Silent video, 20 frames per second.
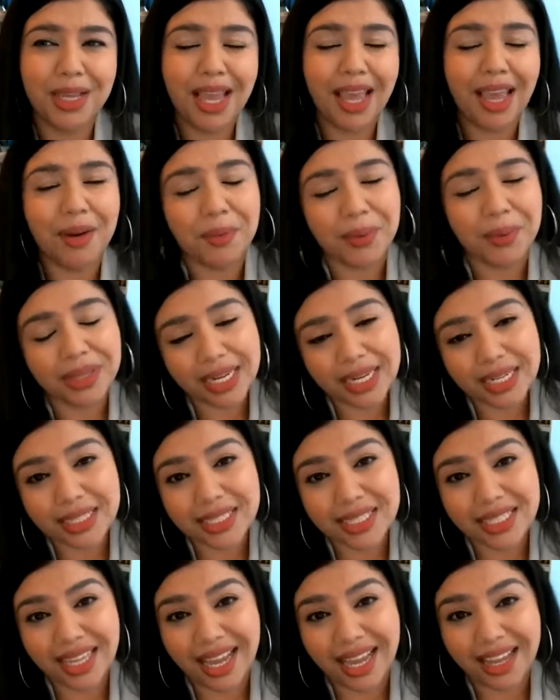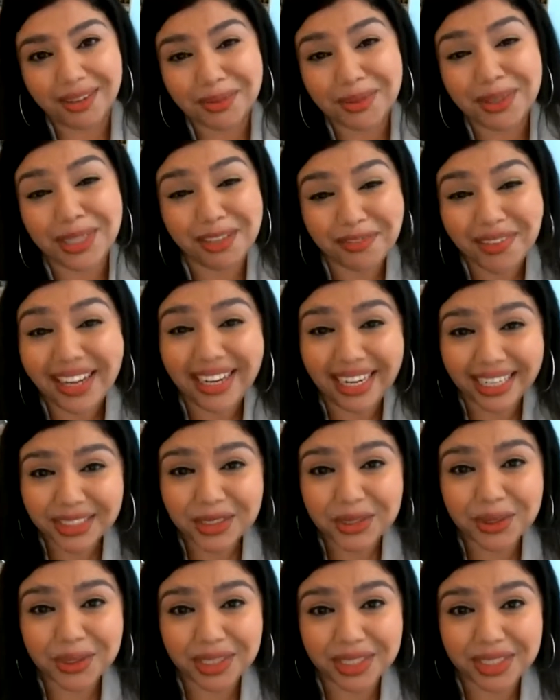and related to that, really
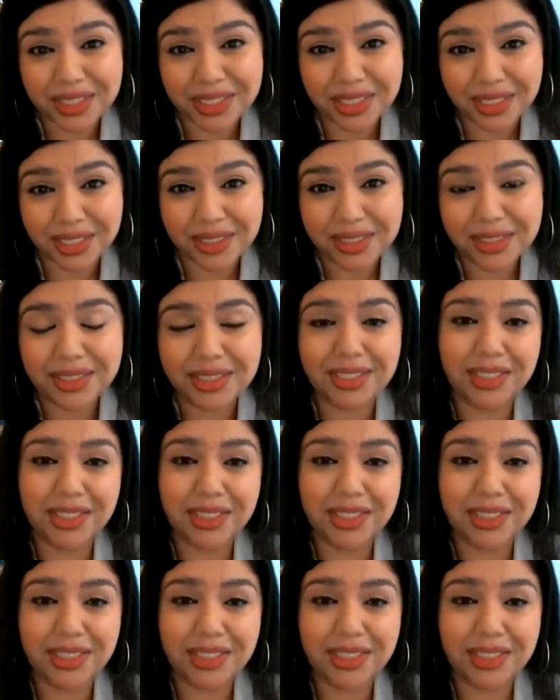financial concerns.